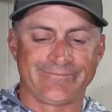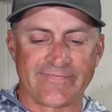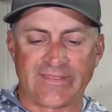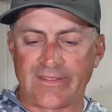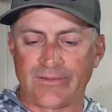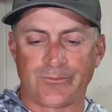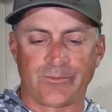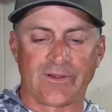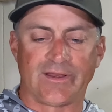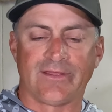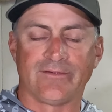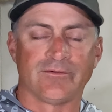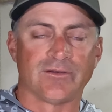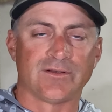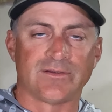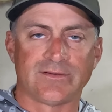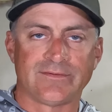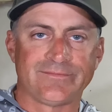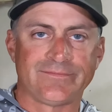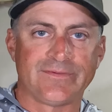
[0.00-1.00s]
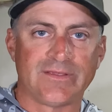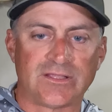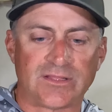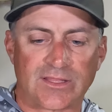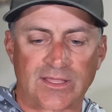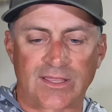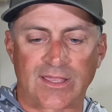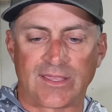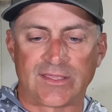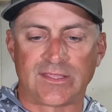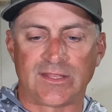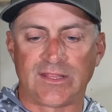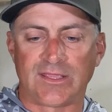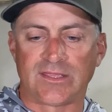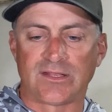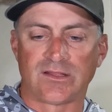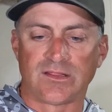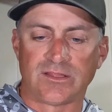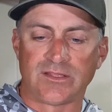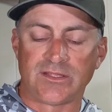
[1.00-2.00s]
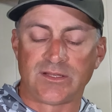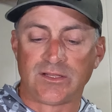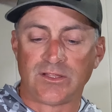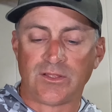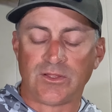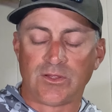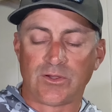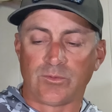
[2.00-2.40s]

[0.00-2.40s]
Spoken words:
Whatever, and feel like I can handle it